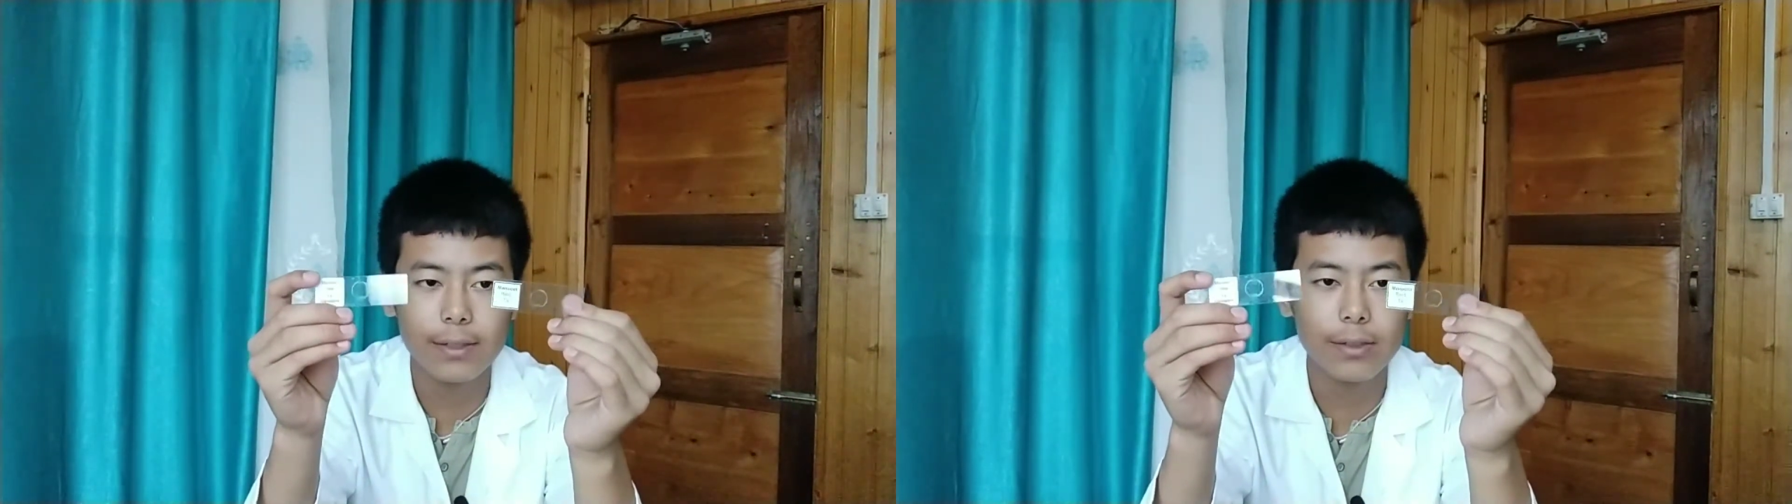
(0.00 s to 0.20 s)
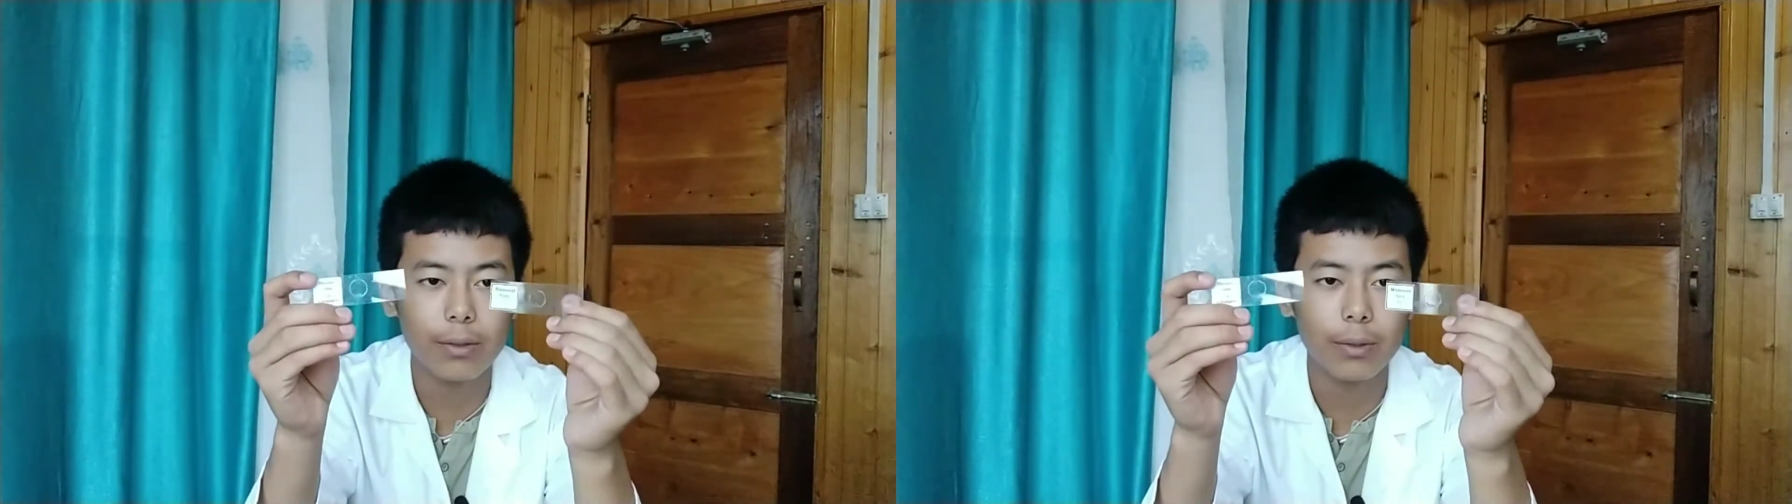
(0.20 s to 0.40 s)

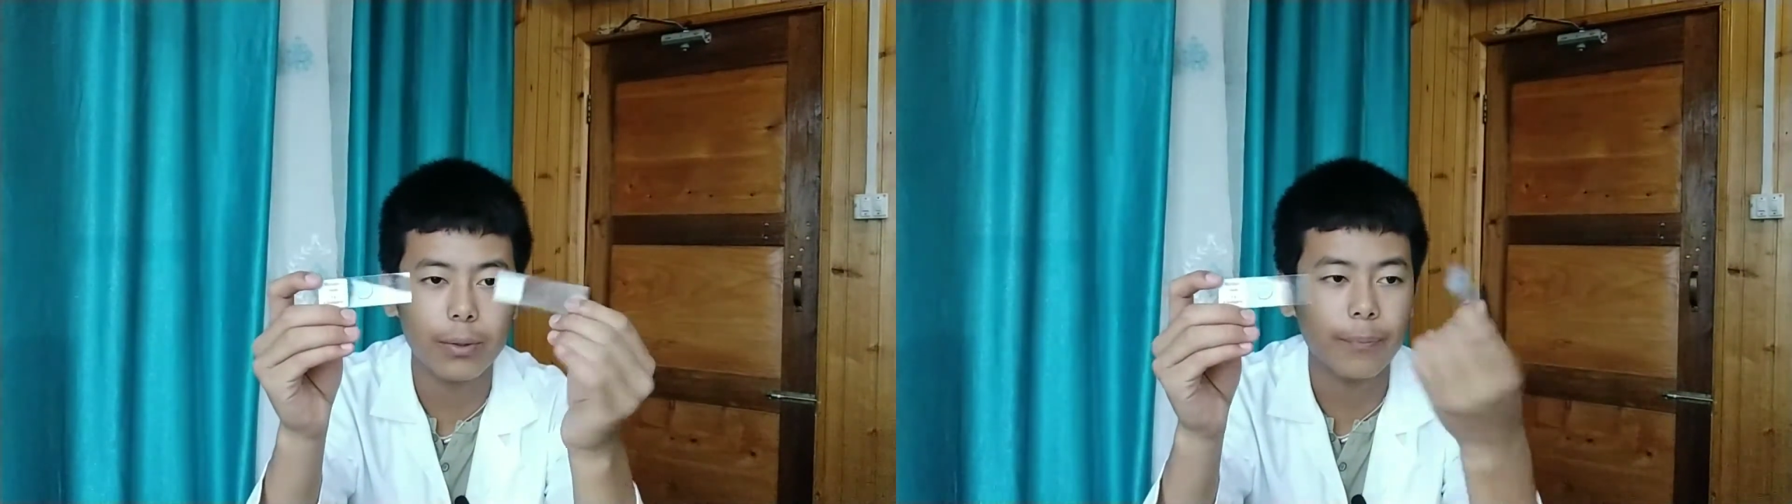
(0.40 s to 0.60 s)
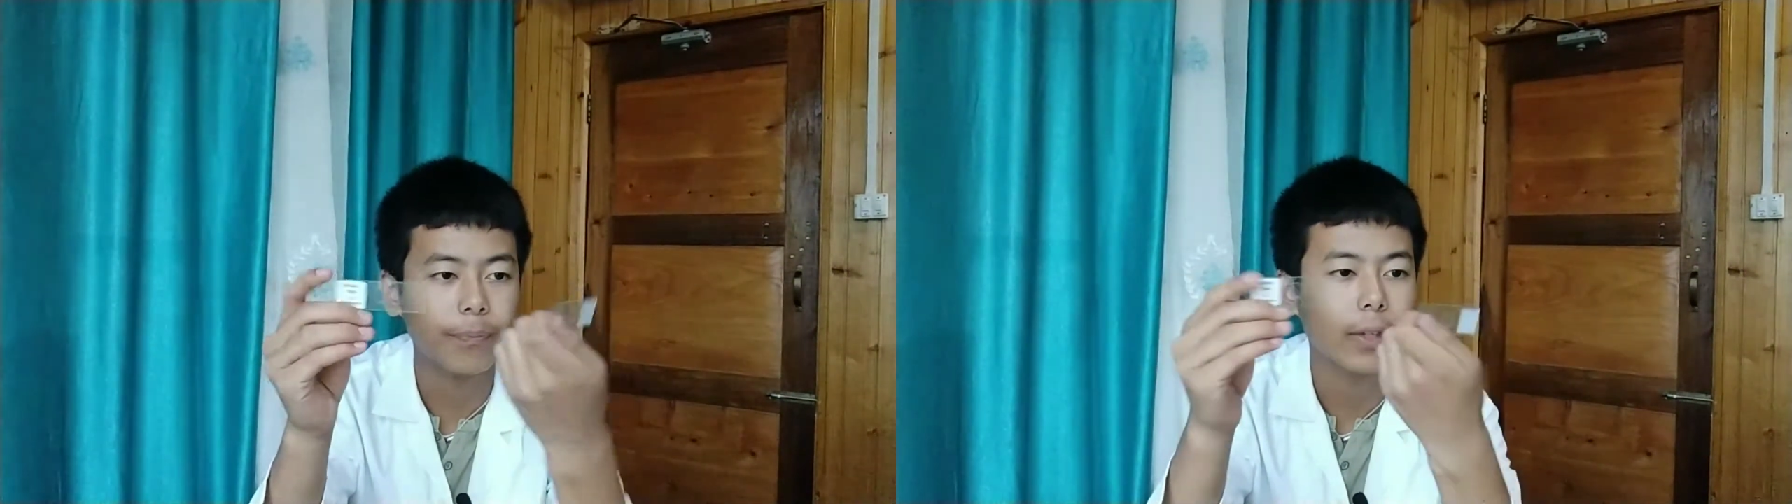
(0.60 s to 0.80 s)

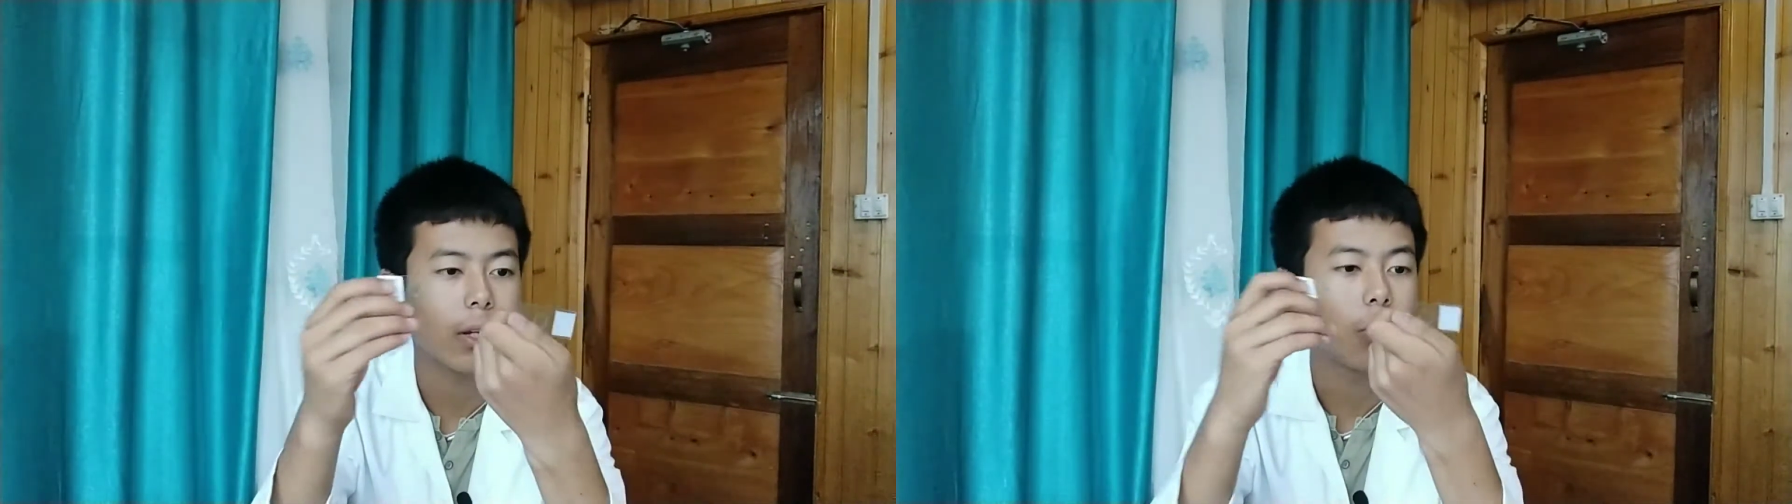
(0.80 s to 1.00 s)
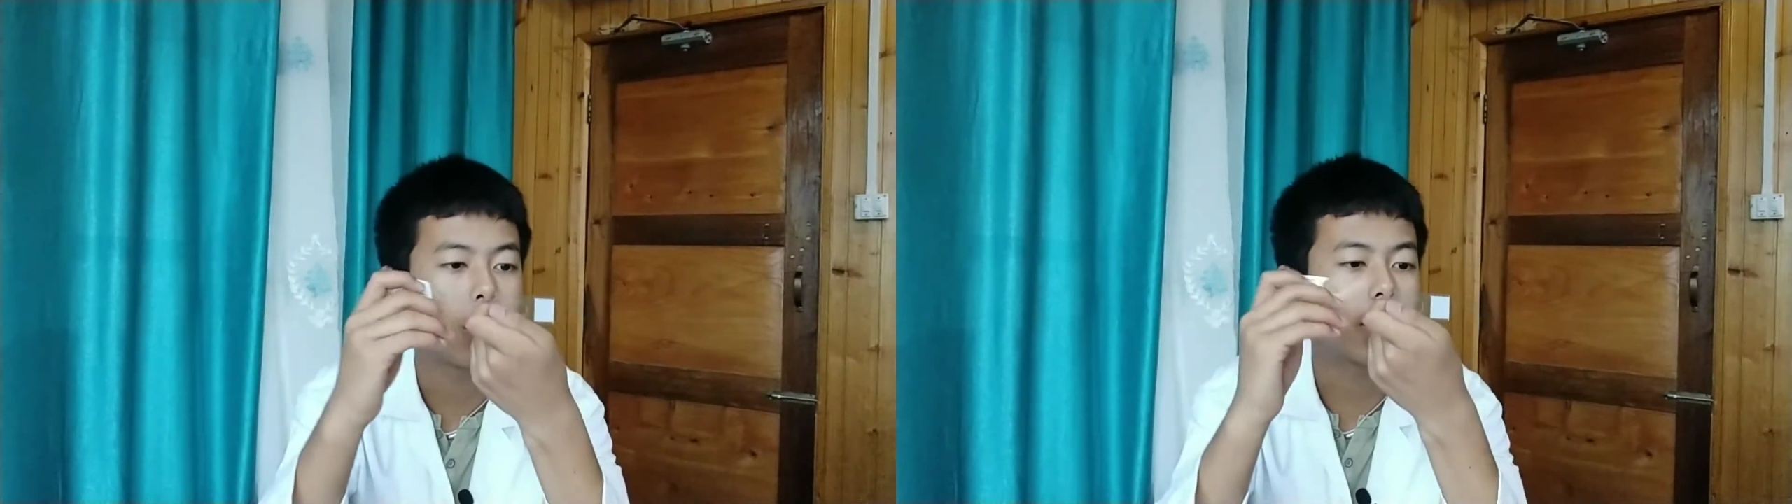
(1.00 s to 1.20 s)
So
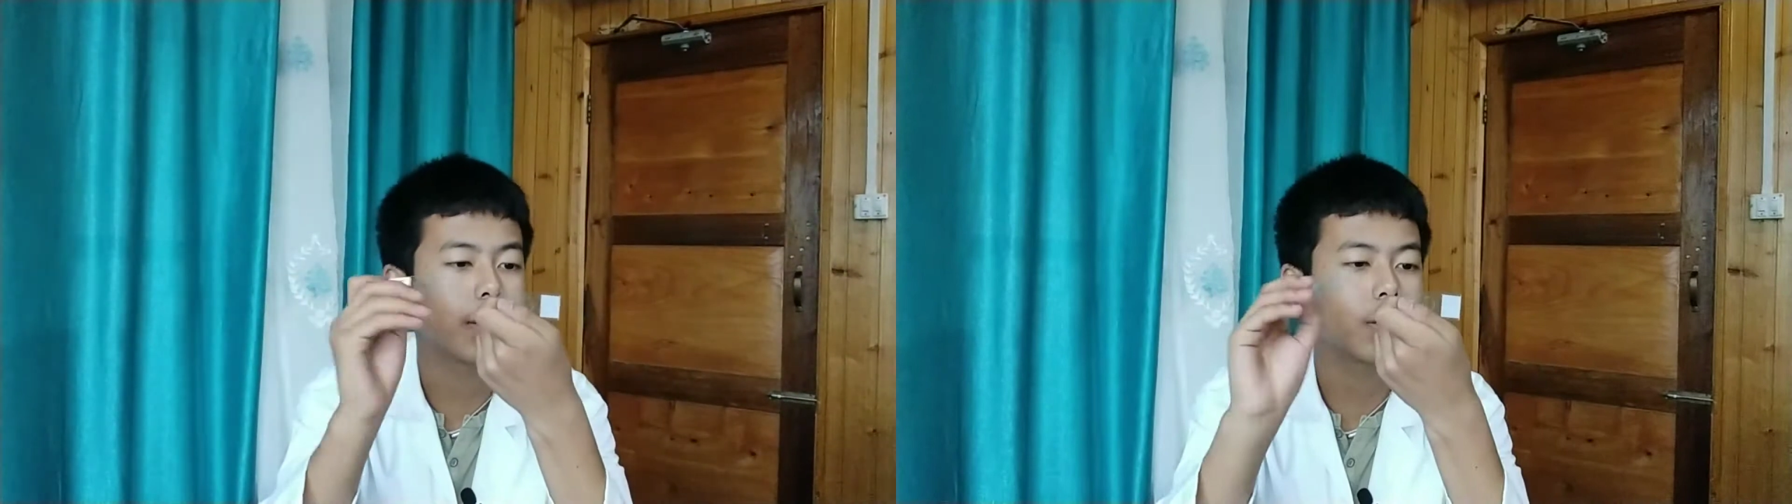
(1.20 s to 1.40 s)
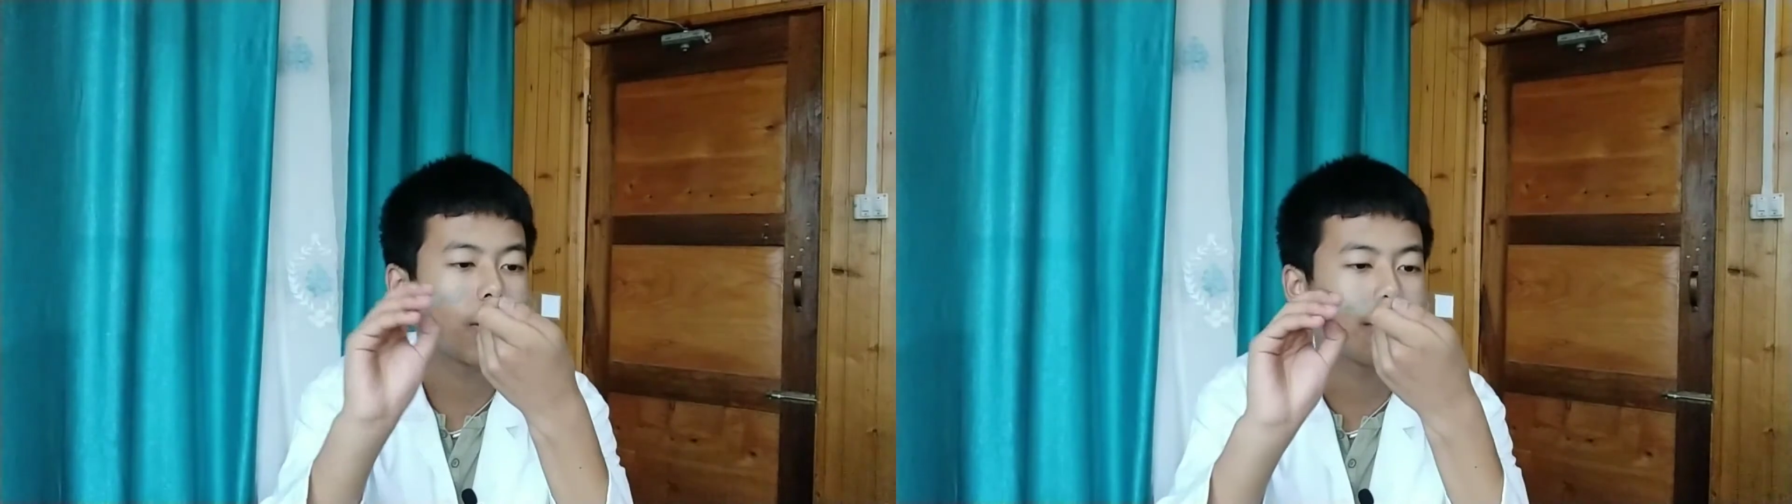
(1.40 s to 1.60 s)
one is